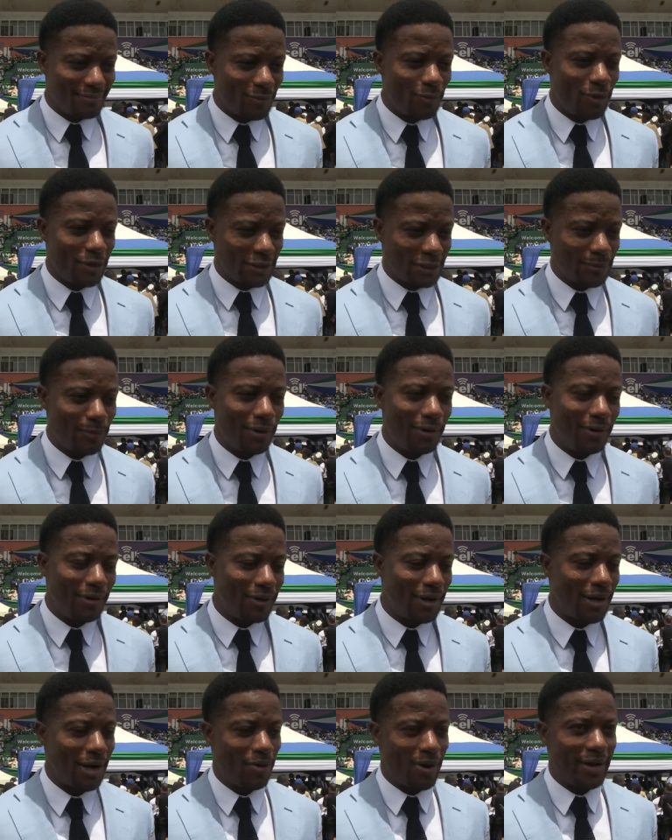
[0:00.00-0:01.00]
once
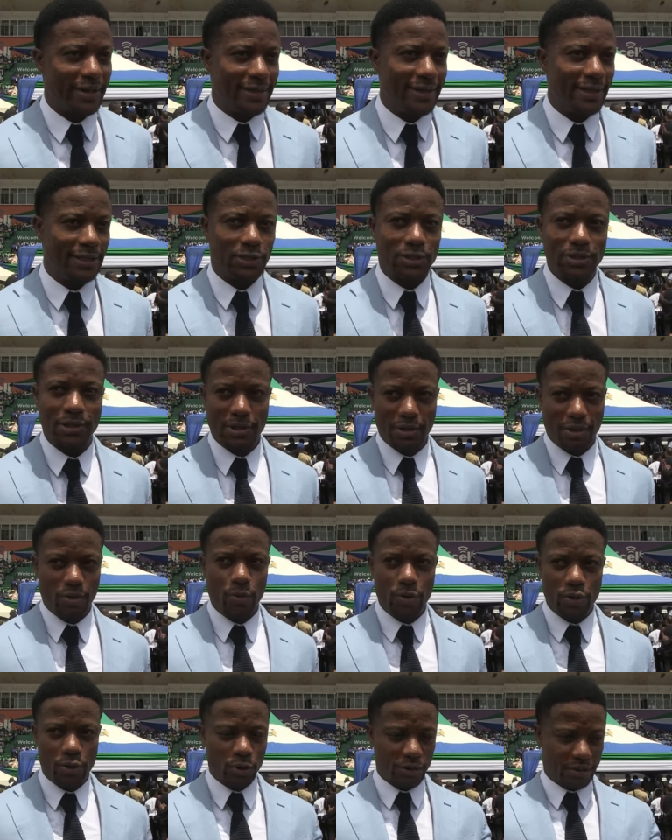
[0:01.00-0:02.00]
more, our kids,
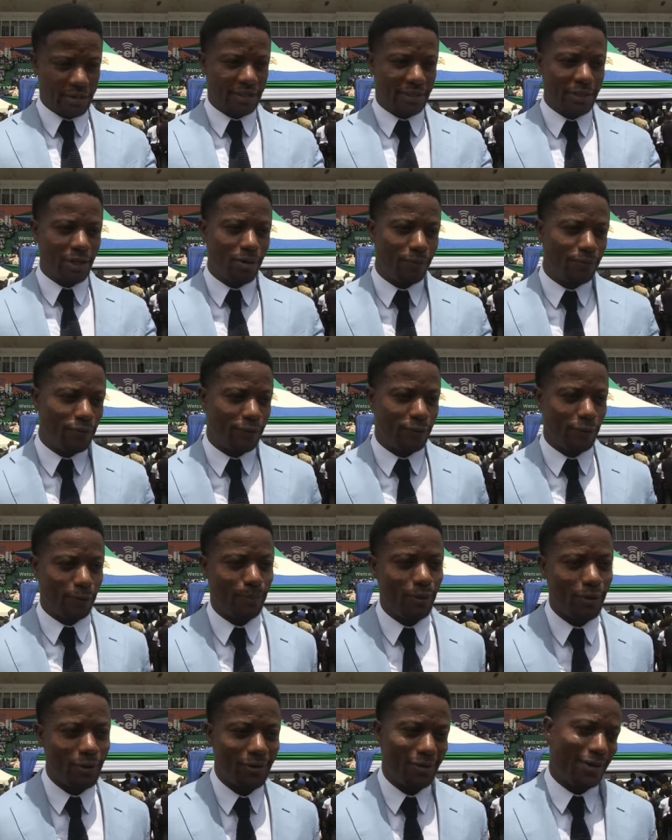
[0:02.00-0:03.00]
we use the stadium for
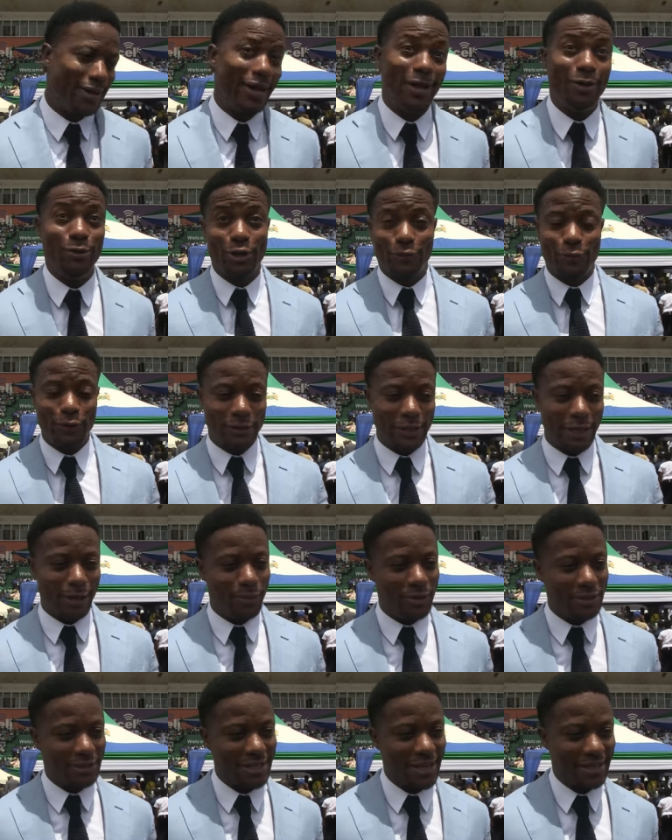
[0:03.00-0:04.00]
football and not for
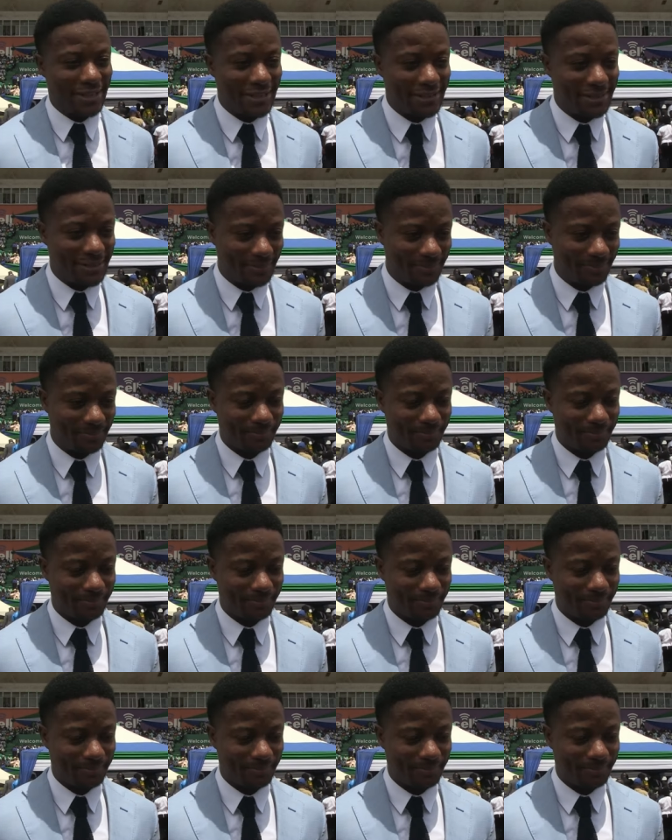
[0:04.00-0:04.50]
ceremonies like this.